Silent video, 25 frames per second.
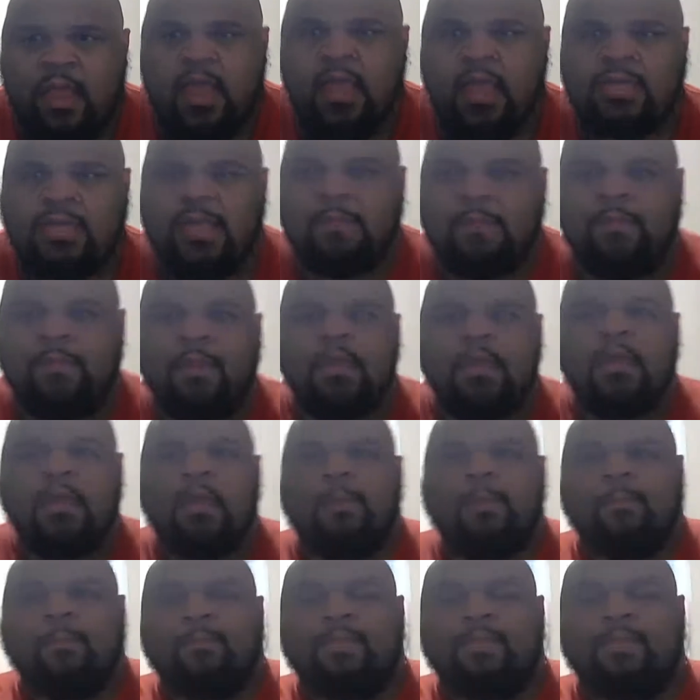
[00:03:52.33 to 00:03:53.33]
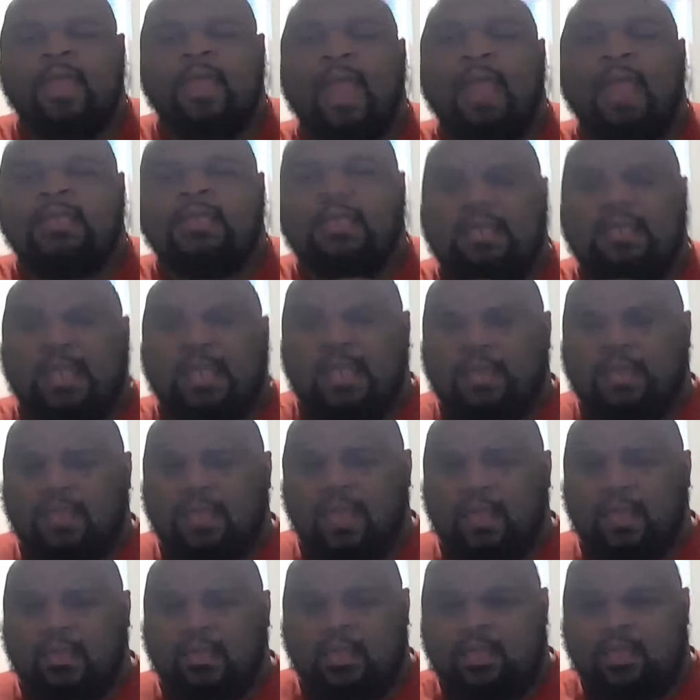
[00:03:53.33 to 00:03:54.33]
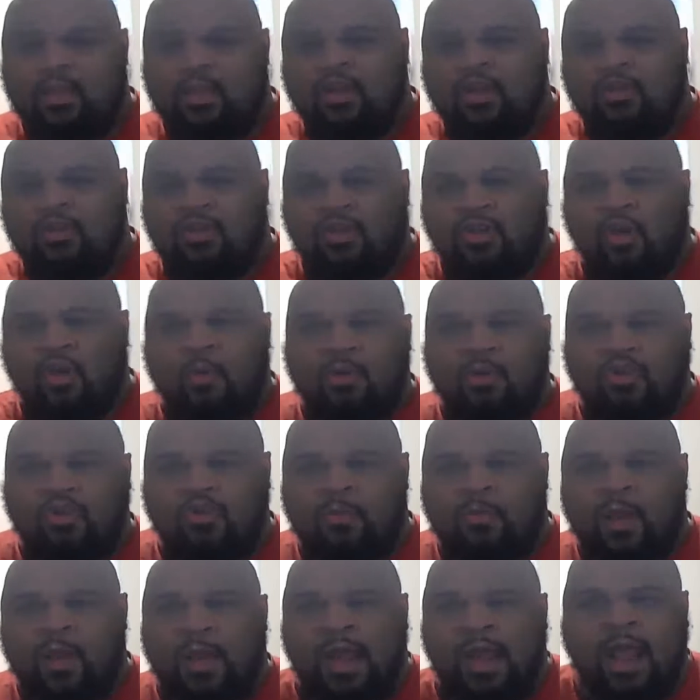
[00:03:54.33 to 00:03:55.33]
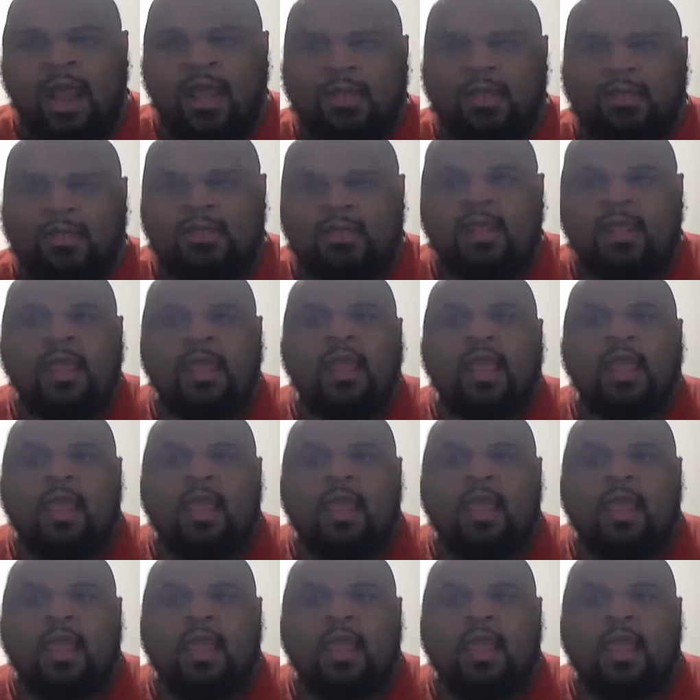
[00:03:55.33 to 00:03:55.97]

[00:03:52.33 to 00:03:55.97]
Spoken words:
except the S is like this, like the normal Superman S,